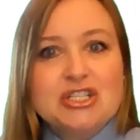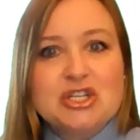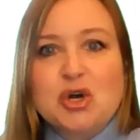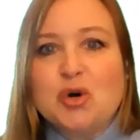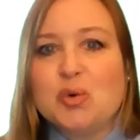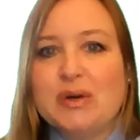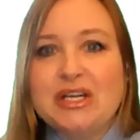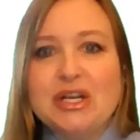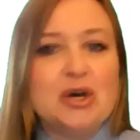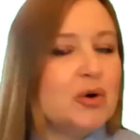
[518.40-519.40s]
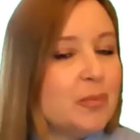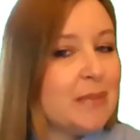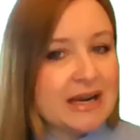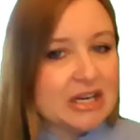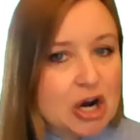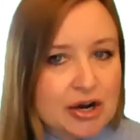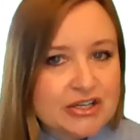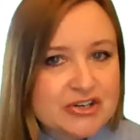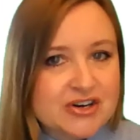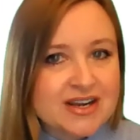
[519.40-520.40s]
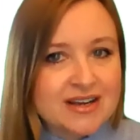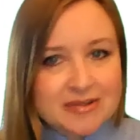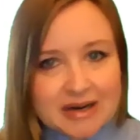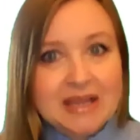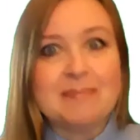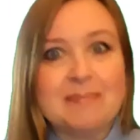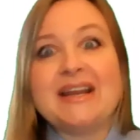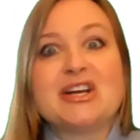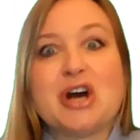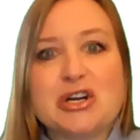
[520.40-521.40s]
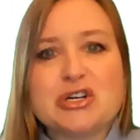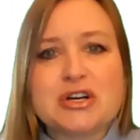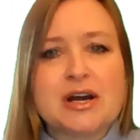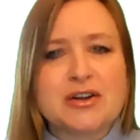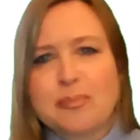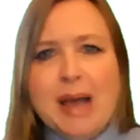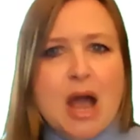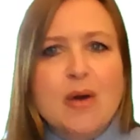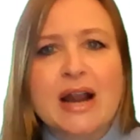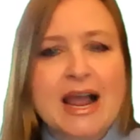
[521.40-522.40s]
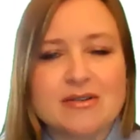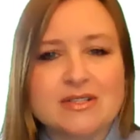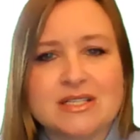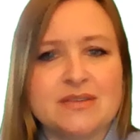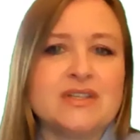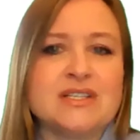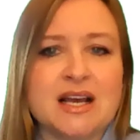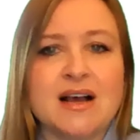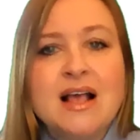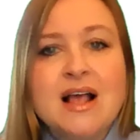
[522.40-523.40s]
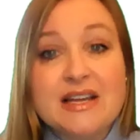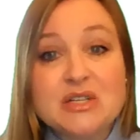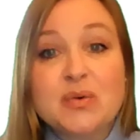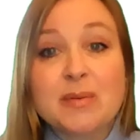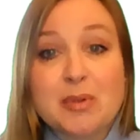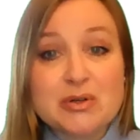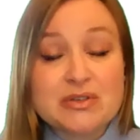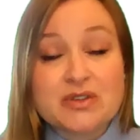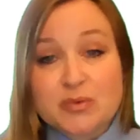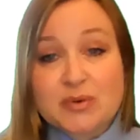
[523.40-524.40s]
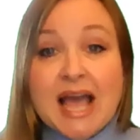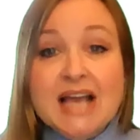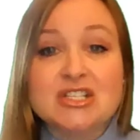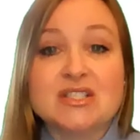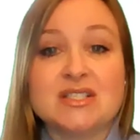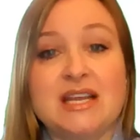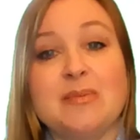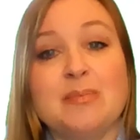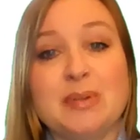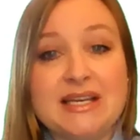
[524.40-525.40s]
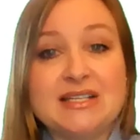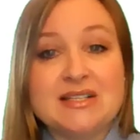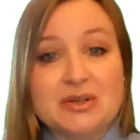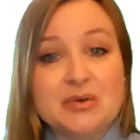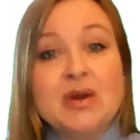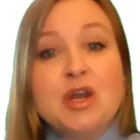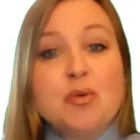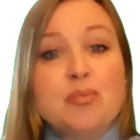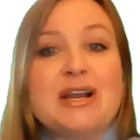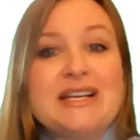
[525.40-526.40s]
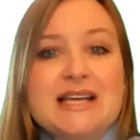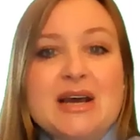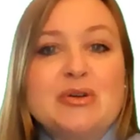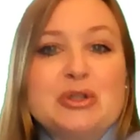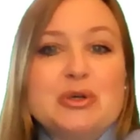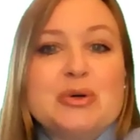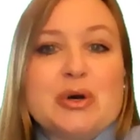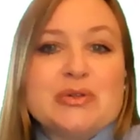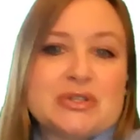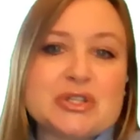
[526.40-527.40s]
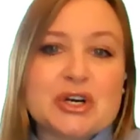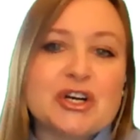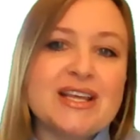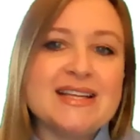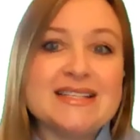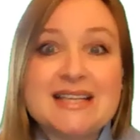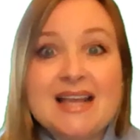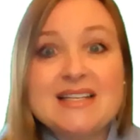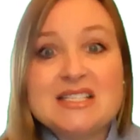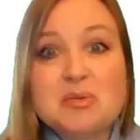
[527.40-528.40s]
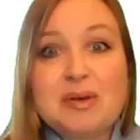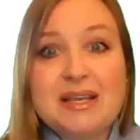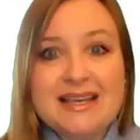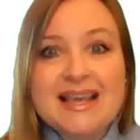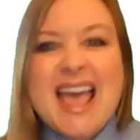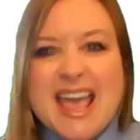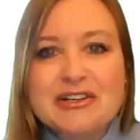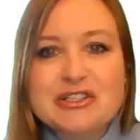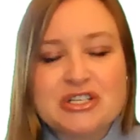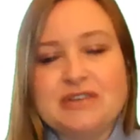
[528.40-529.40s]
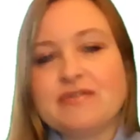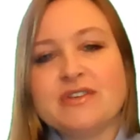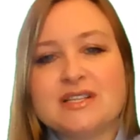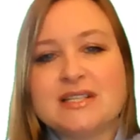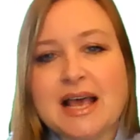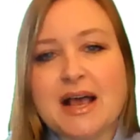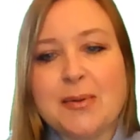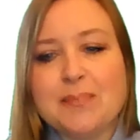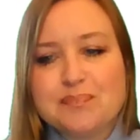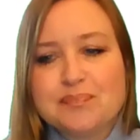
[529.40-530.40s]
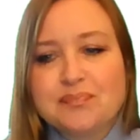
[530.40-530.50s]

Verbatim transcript: So we know mitochondria, right? Mitochondria are the powerhouses of the cell. That's where most of the reactions take place to break down glucose and turn it into ATP, energy for the cell.